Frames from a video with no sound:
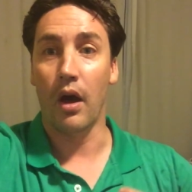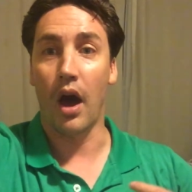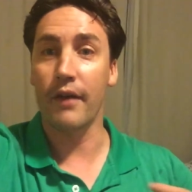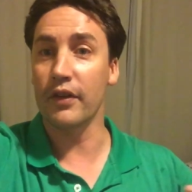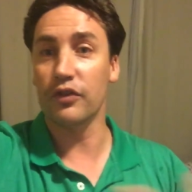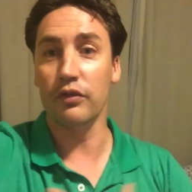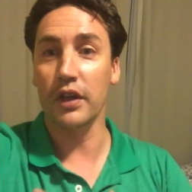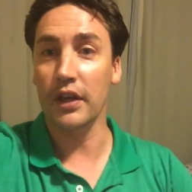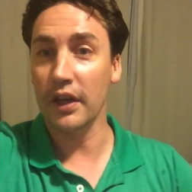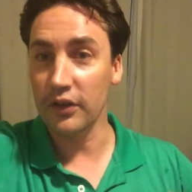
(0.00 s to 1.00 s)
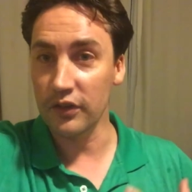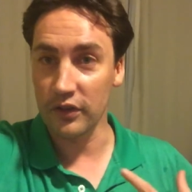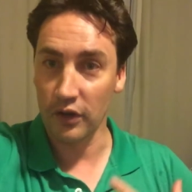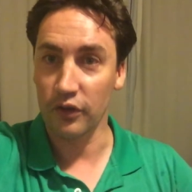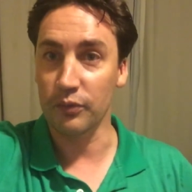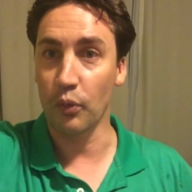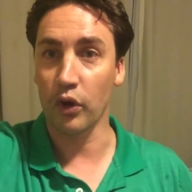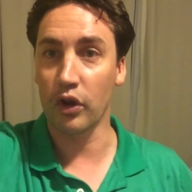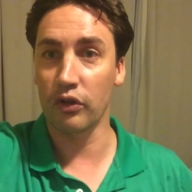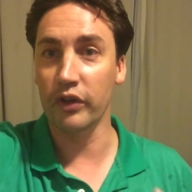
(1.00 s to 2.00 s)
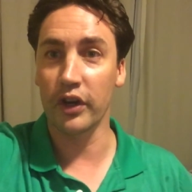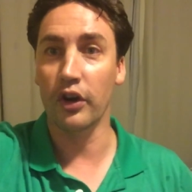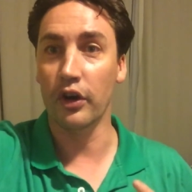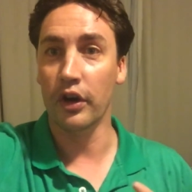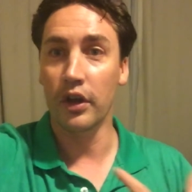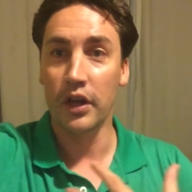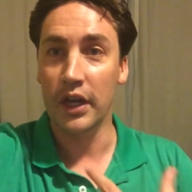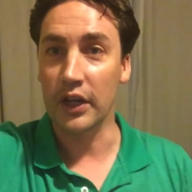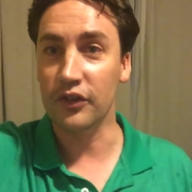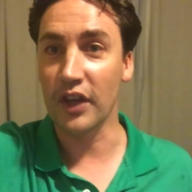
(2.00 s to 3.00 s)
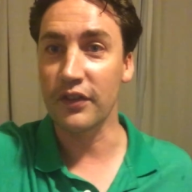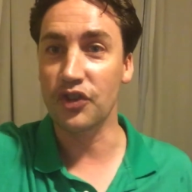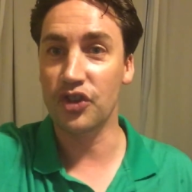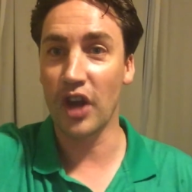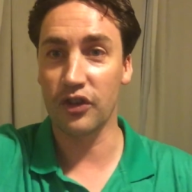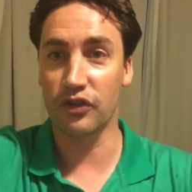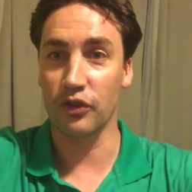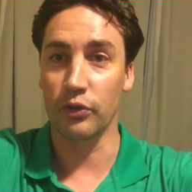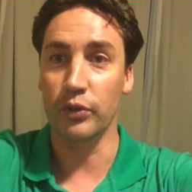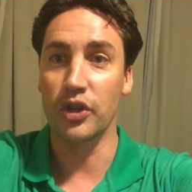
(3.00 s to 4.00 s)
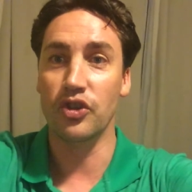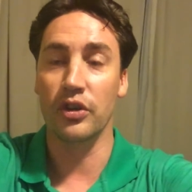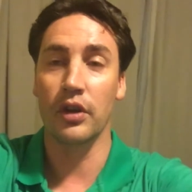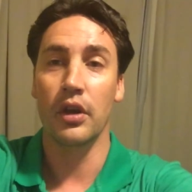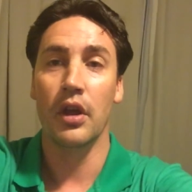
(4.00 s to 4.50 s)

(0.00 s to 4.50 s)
Obviously, he has. You know, it's more clear inside the chestal region,